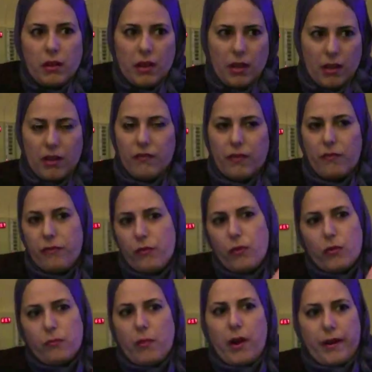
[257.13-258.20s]
even
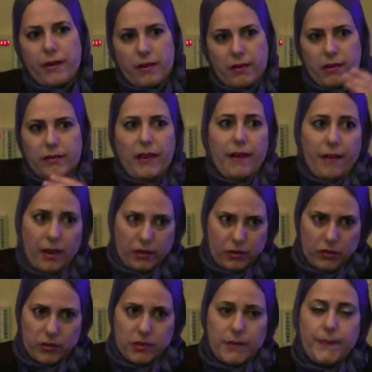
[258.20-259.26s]
for my
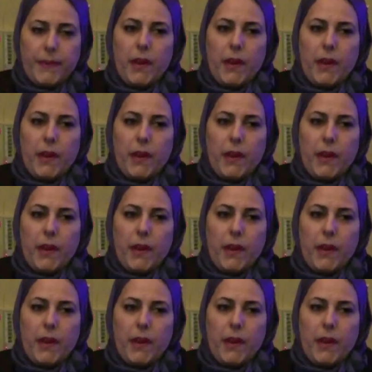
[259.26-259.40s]
directors.